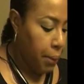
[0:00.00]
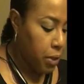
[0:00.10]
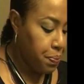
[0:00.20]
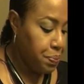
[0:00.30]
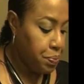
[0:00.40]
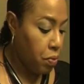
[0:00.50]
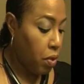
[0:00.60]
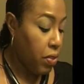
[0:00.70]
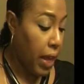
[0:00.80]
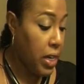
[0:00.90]
But
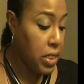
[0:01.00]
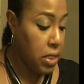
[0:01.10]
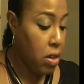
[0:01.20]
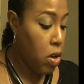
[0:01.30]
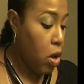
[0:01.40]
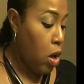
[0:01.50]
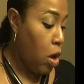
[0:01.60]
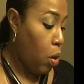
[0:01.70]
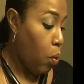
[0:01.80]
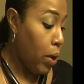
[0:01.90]
that is
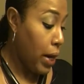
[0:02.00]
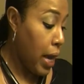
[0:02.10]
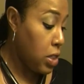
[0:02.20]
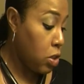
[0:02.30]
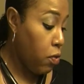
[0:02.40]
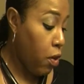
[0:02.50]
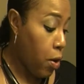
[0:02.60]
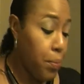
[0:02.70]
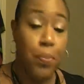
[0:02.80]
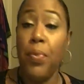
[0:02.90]
what I got so
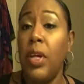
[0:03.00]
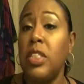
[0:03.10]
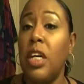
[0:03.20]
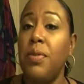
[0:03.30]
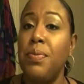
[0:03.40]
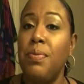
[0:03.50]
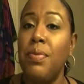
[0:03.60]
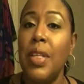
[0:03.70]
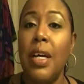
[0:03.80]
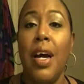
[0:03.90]
far. So
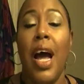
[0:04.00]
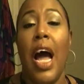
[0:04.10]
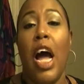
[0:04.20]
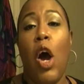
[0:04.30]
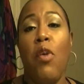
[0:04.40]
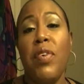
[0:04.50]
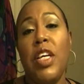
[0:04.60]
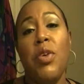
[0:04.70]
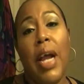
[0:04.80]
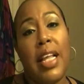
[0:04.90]

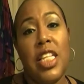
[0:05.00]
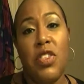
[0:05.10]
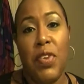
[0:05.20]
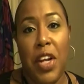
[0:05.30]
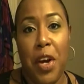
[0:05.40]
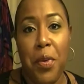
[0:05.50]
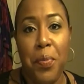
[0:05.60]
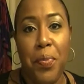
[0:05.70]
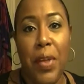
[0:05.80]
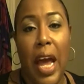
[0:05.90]
hopefully you like this video,
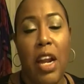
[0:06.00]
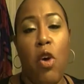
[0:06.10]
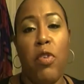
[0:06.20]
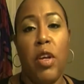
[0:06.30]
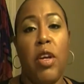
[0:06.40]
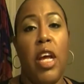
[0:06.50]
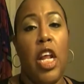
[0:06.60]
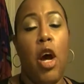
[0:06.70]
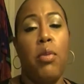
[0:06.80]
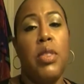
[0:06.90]
and hopefully
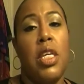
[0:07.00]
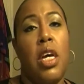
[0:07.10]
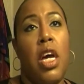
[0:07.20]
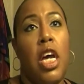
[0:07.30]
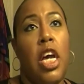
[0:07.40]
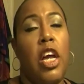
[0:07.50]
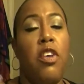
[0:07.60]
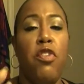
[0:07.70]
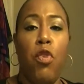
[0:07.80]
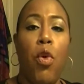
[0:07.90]
it helped
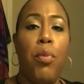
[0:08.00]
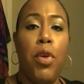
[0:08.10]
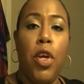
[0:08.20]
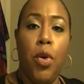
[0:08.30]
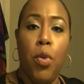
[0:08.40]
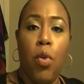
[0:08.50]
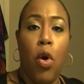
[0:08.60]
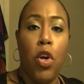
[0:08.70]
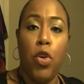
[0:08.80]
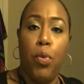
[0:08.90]
inform you
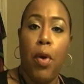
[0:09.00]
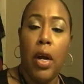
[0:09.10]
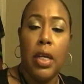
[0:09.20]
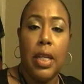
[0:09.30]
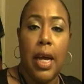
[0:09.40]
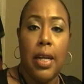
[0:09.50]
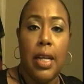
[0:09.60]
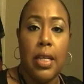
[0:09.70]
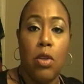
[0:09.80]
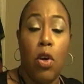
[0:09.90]
on a new product
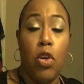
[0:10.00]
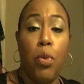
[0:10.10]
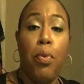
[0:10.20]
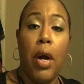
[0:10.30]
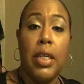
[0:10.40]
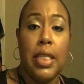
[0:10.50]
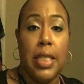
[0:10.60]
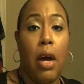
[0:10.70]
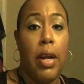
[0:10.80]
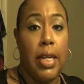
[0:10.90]
line or a new product
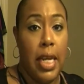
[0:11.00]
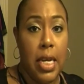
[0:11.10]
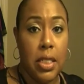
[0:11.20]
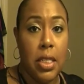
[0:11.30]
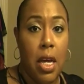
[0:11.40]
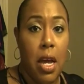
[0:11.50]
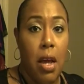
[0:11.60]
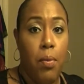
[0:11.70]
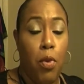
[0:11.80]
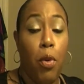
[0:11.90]
that's out at NYX
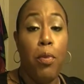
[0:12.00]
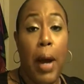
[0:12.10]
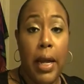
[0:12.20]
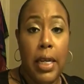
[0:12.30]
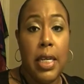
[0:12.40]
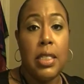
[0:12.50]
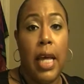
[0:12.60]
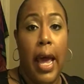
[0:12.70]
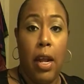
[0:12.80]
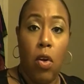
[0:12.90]
or by
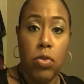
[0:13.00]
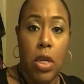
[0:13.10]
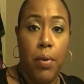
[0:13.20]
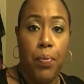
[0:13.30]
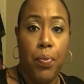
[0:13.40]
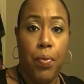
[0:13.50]
NYX at Ulta.